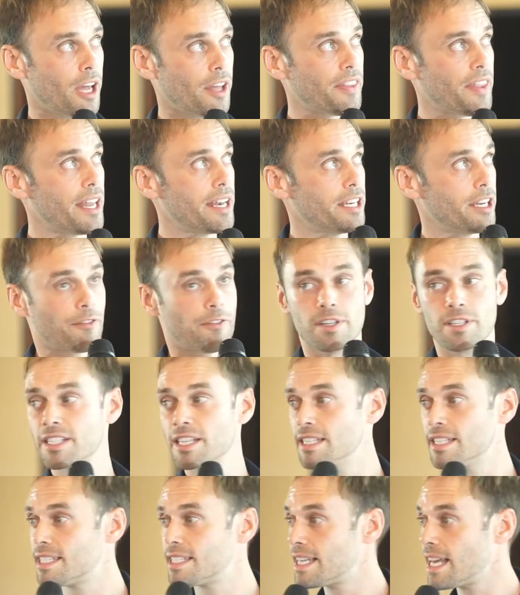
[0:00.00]
not that different
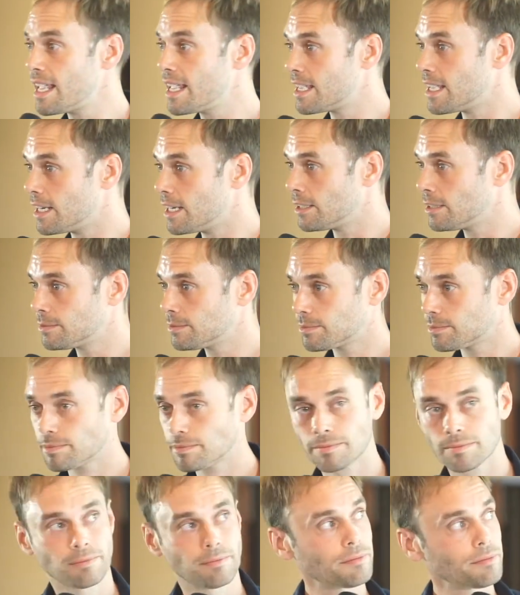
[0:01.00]
than staking,
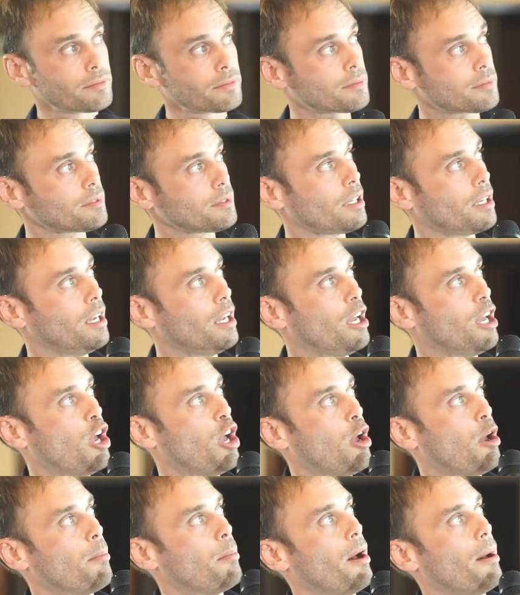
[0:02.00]

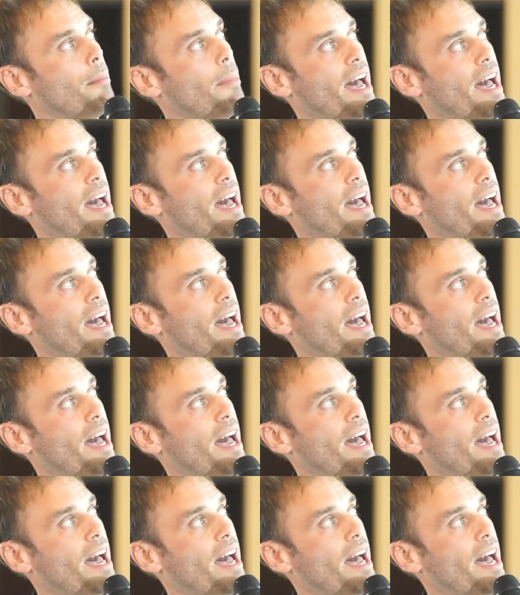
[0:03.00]
but